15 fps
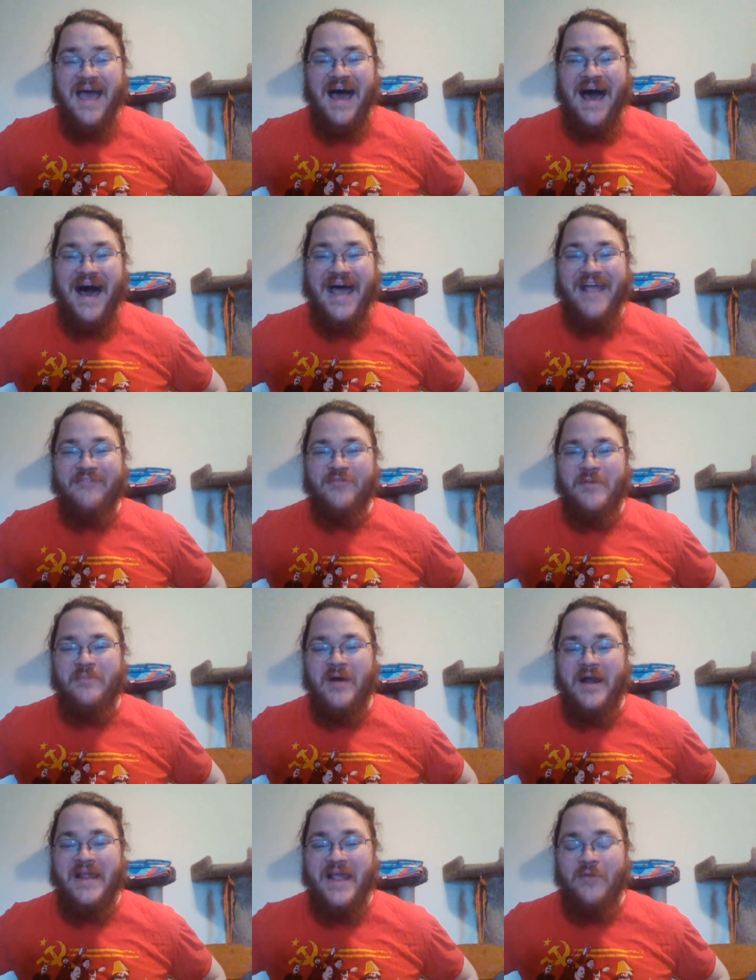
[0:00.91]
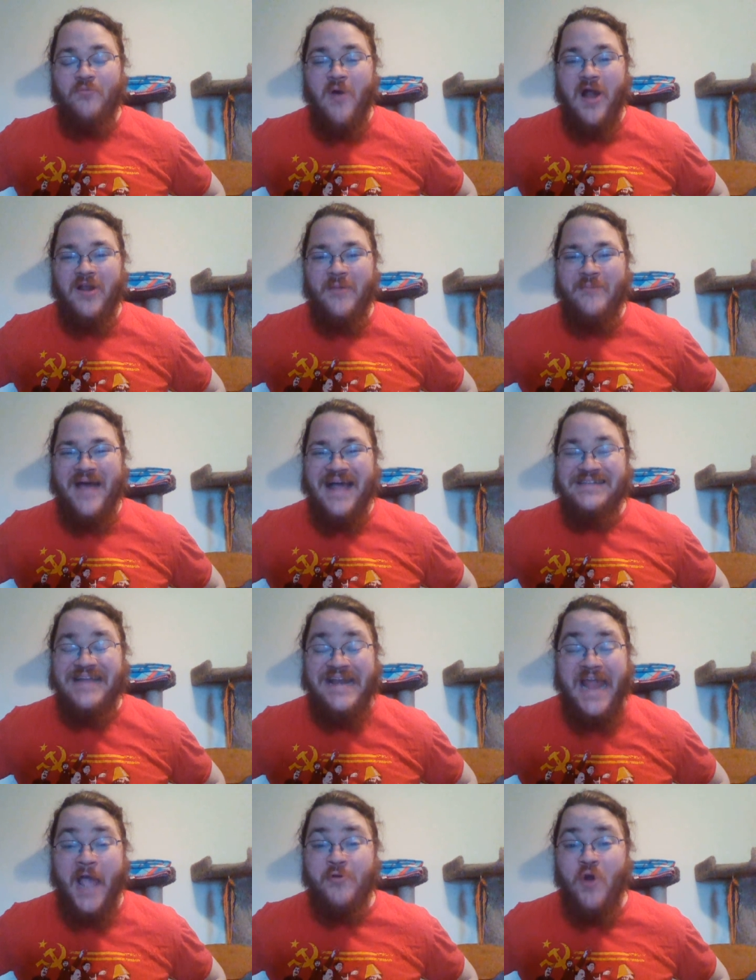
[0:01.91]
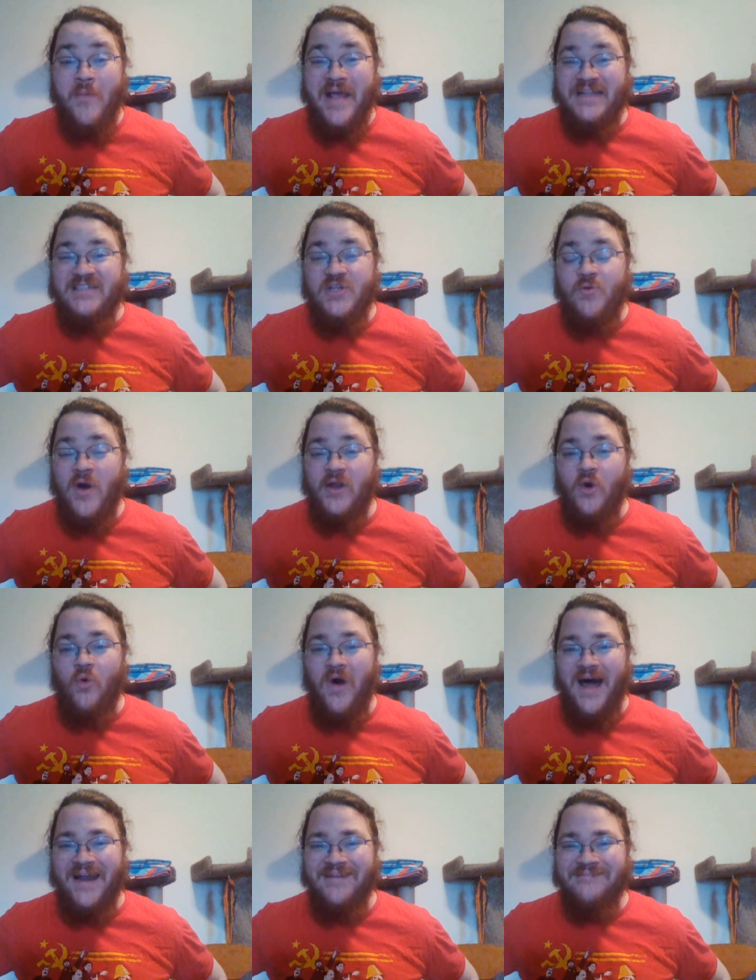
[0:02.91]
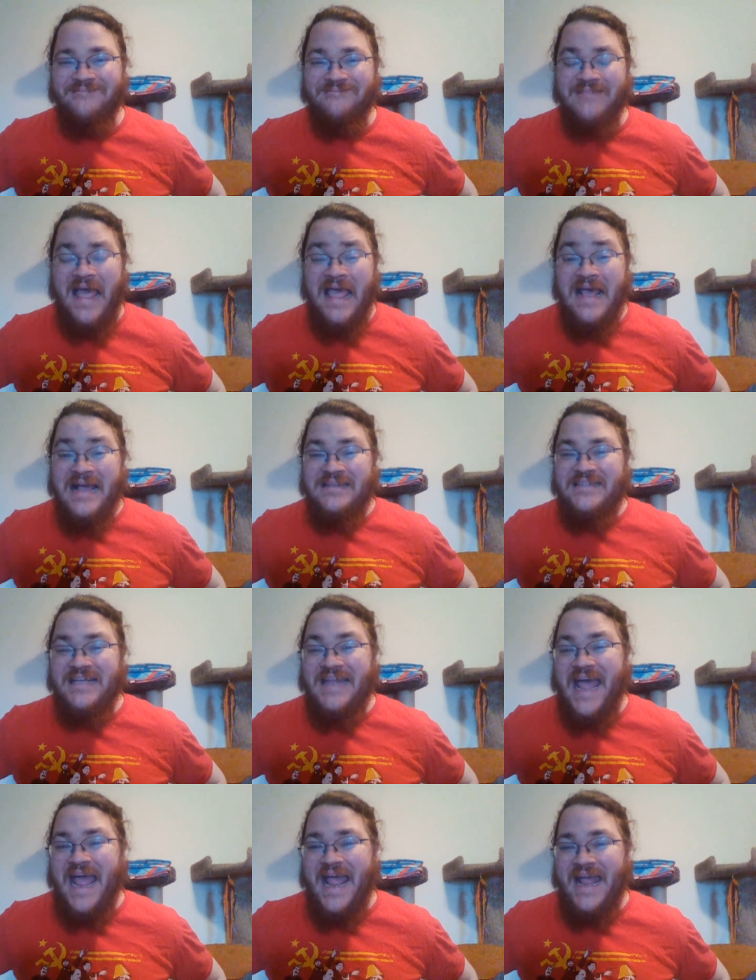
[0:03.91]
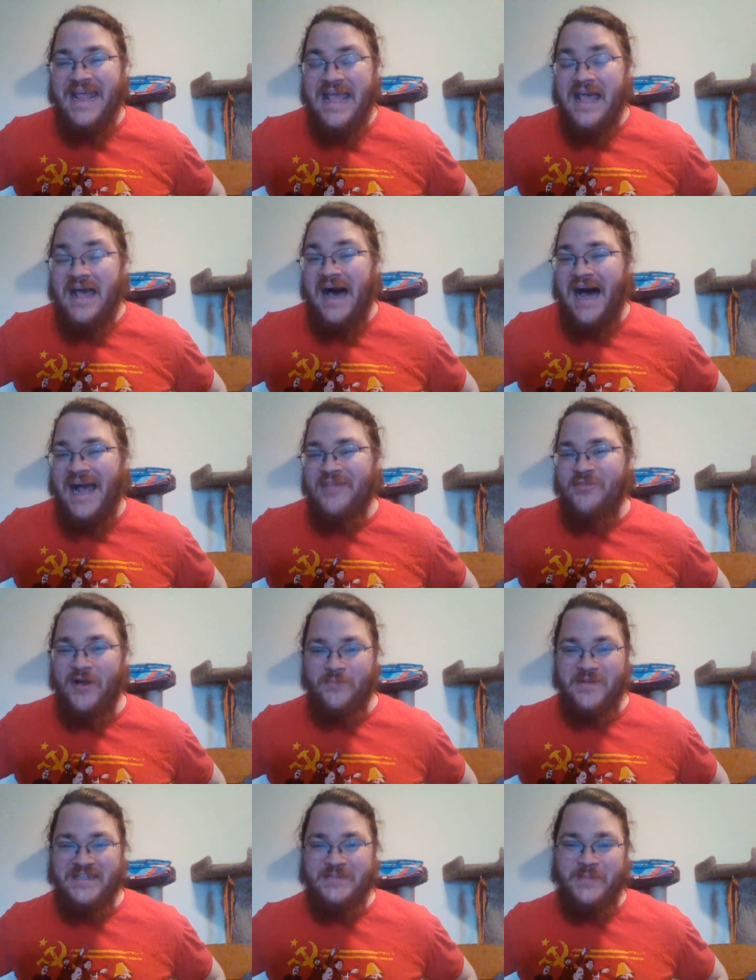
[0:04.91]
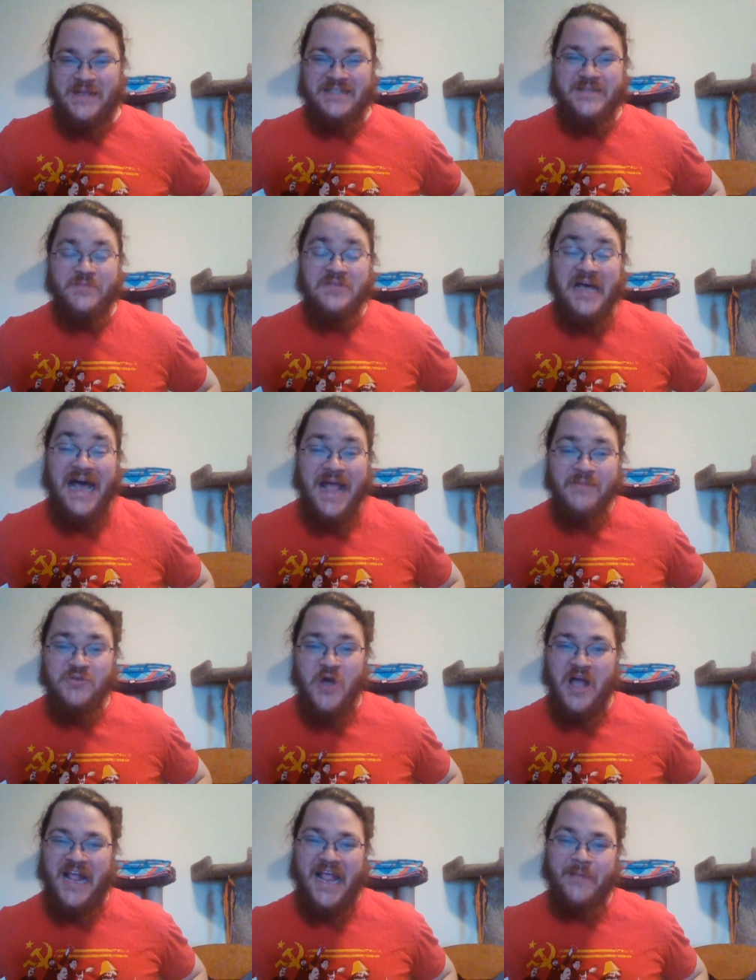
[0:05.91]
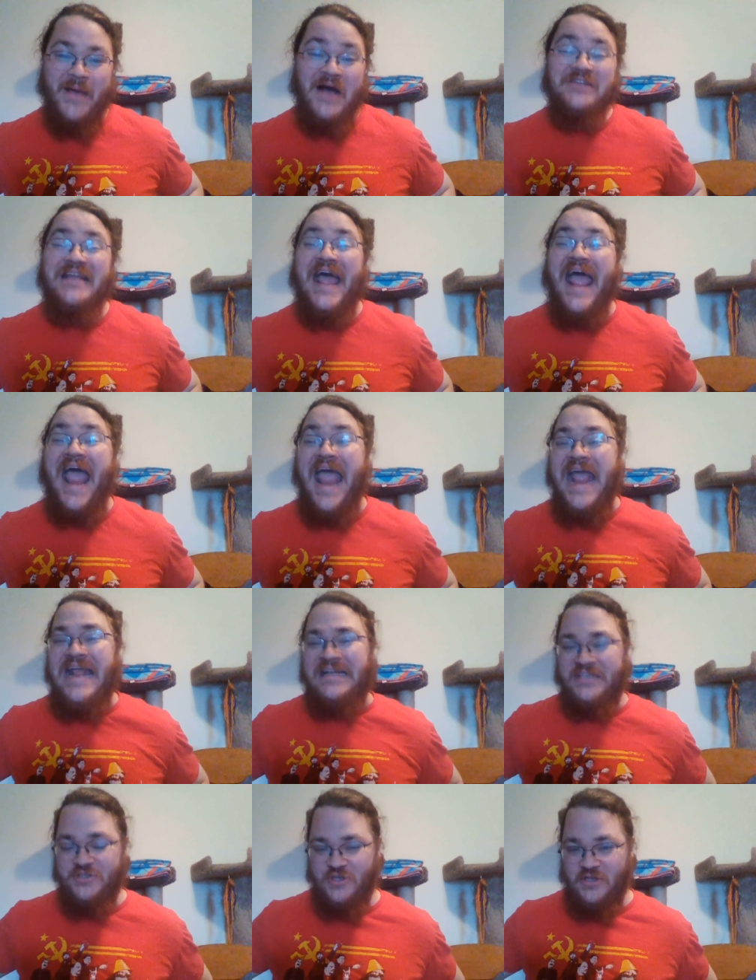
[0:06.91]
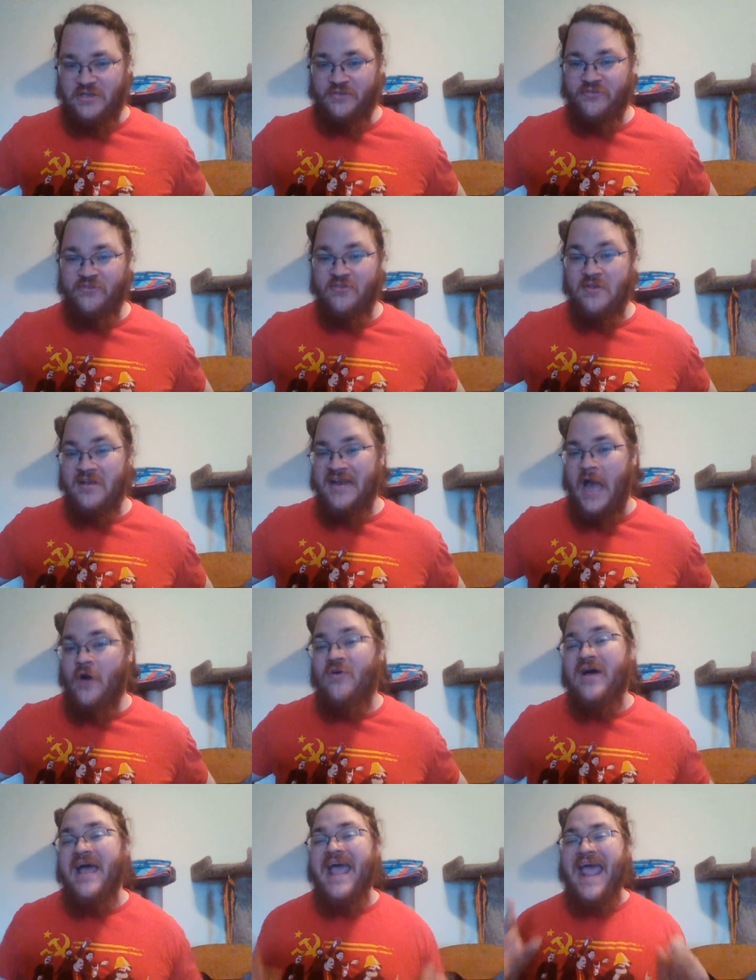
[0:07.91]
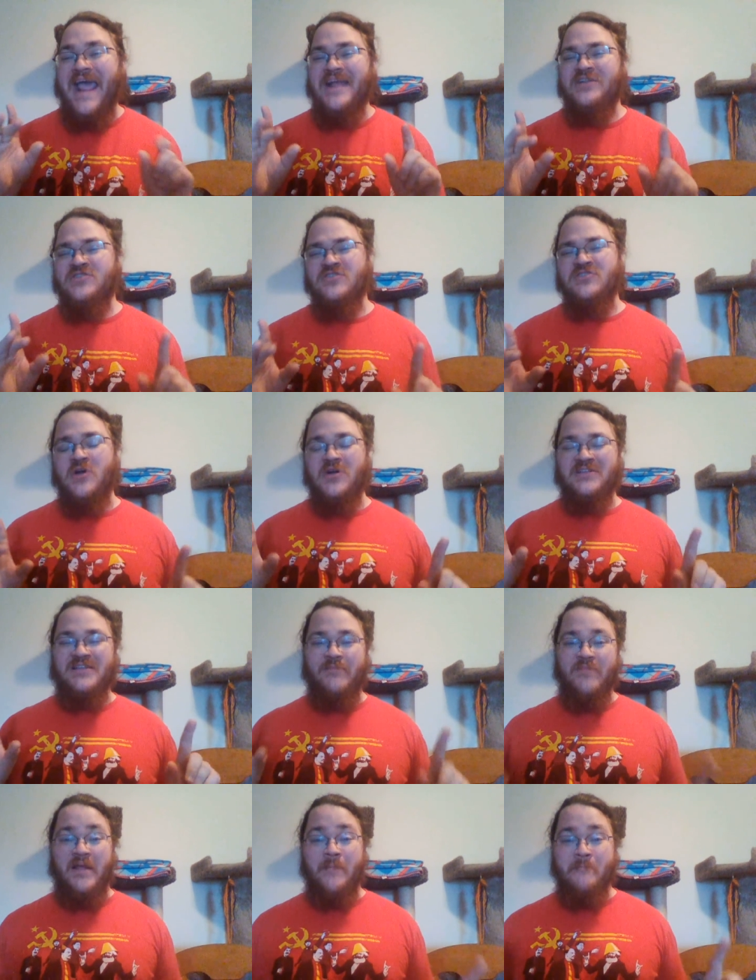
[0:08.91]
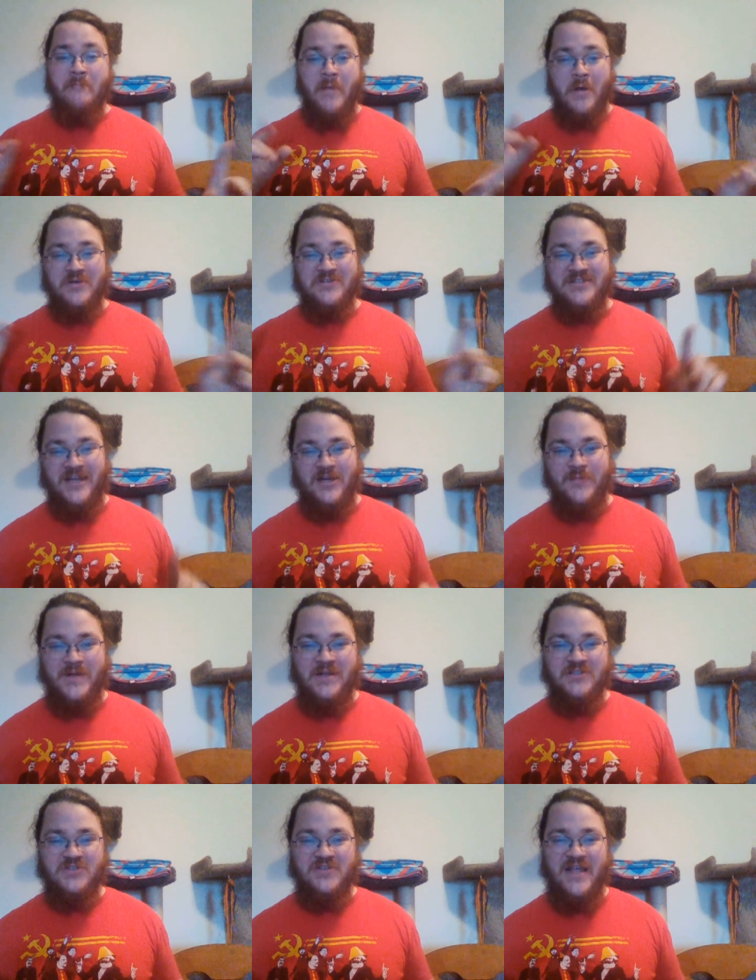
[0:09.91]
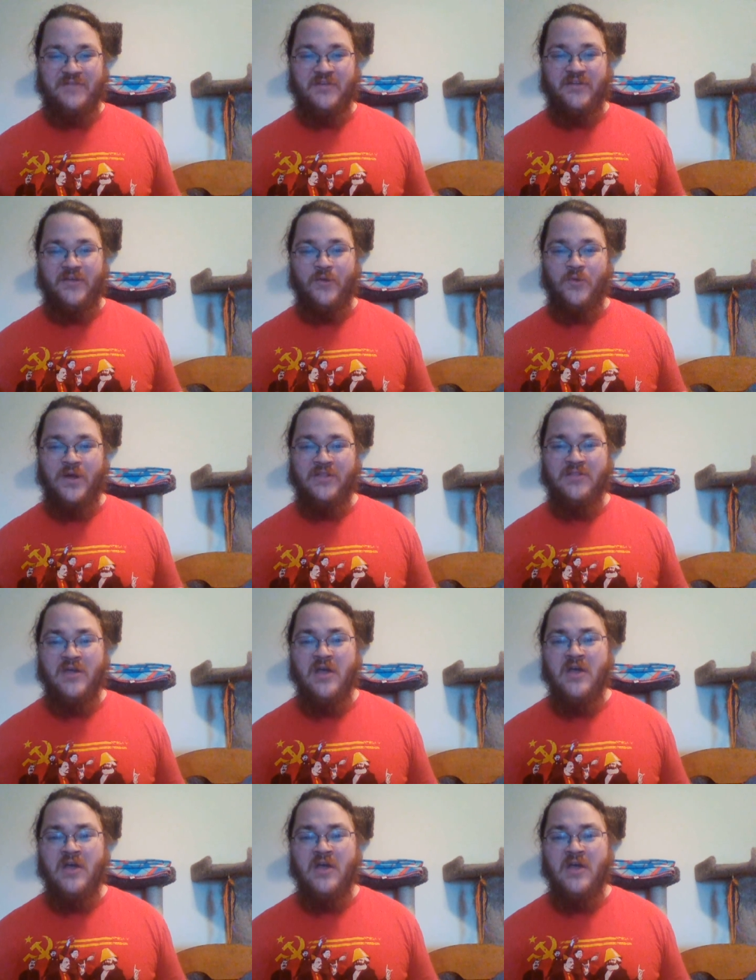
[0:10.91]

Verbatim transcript: Hi, everybody, and welcome back to Necromancy 101. Today, I thought we'd spend some time talking about angels. Now, angels aren't something most necromancers have to deal with,